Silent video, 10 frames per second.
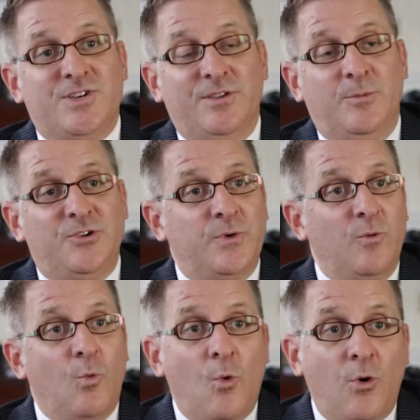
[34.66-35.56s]
So the most
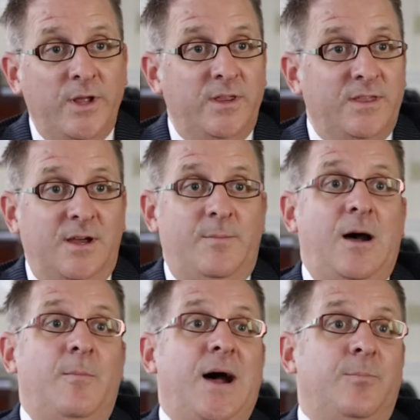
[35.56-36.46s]
rewarding thing
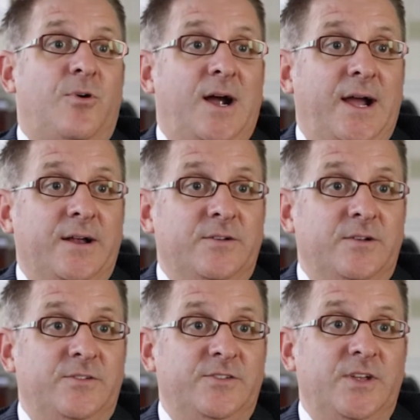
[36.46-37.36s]
about my
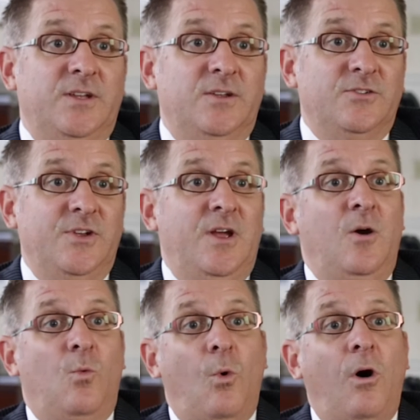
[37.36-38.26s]
practice is
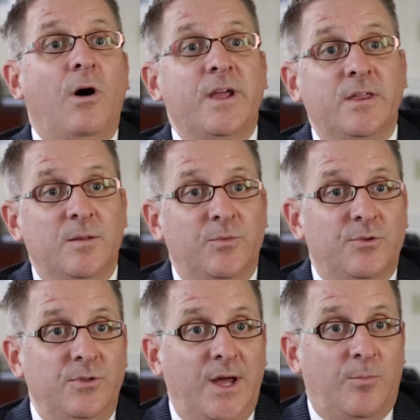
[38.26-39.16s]
walking them
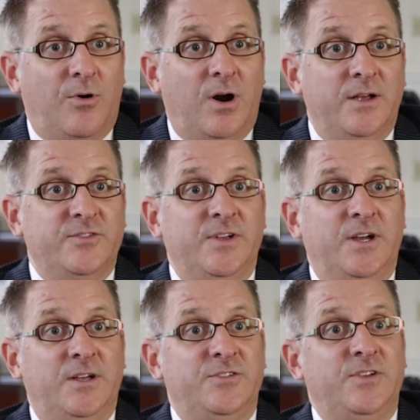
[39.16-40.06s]
through that
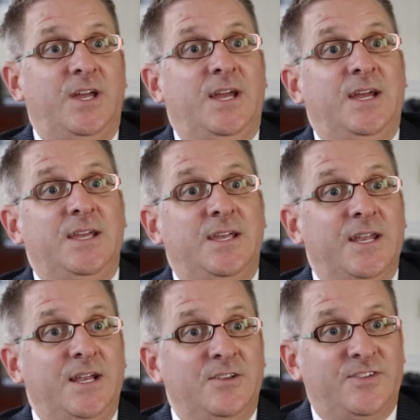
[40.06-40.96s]
process,
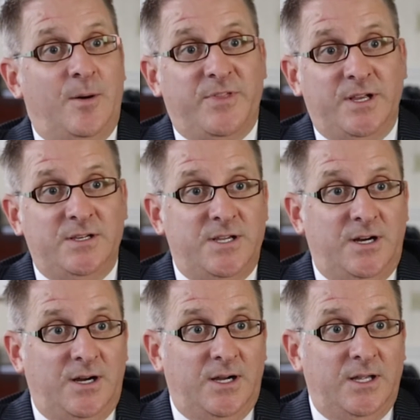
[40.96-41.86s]
getting something
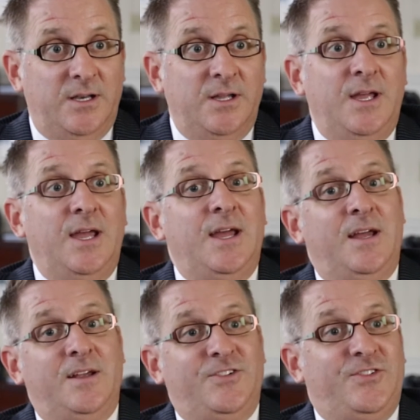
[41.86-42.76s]
done,
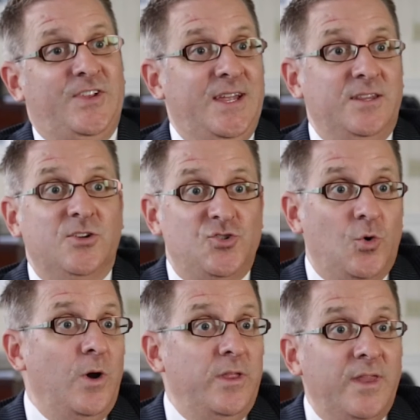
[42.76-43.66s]
seeing the
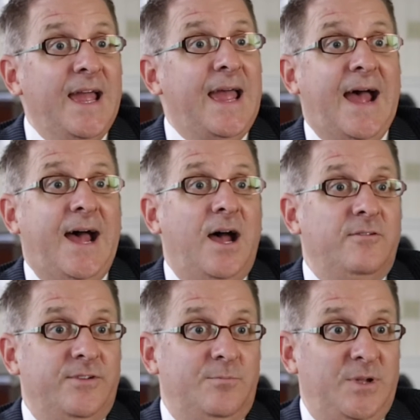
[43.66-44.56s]
joy that they
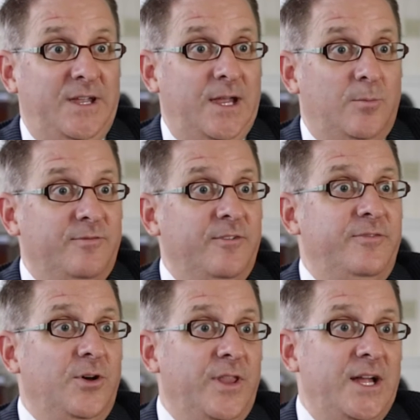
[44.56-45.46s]
have in being able to
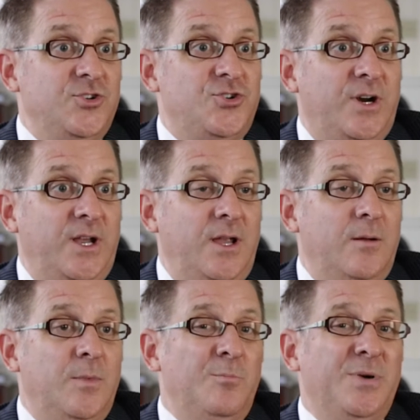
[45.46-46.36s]
fulfill that
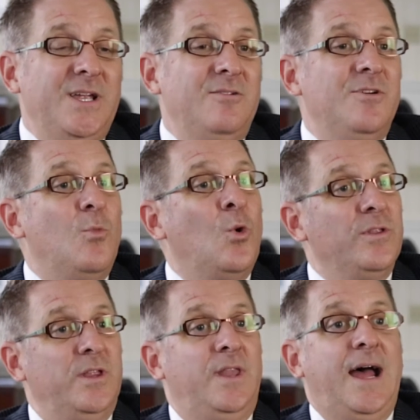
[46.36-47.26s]
dream, but even
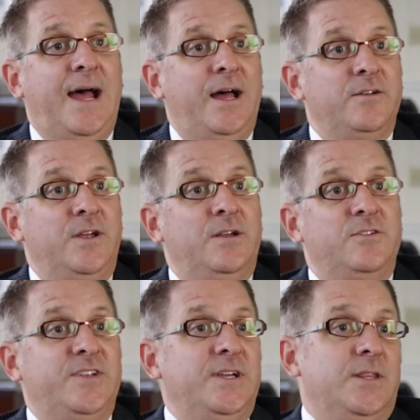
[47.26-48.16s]
more than that,
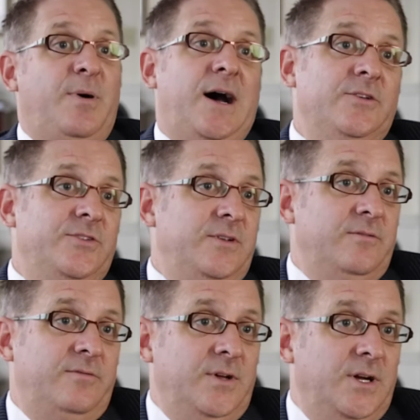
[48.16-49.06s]
seeing the
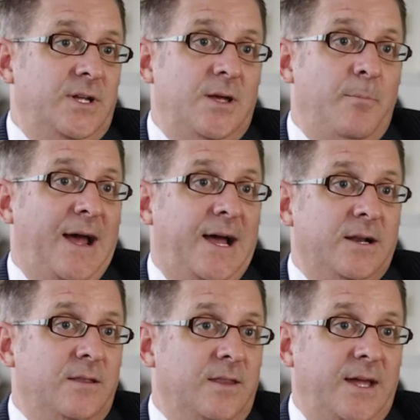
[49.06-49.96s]
positive
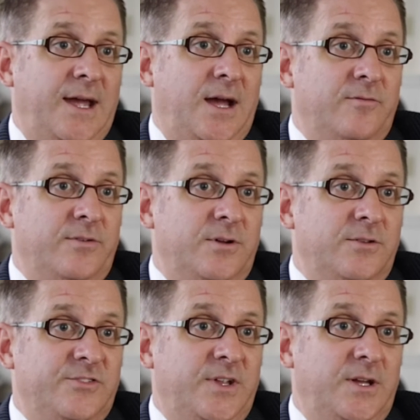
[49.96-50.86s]
impact that they have
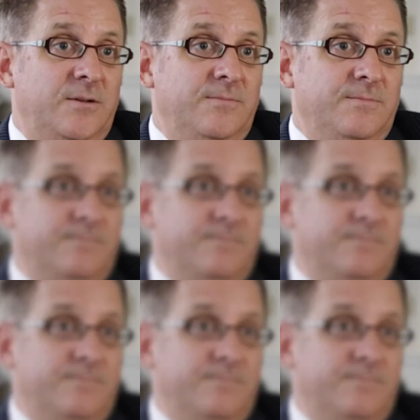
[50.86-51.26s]
on the state.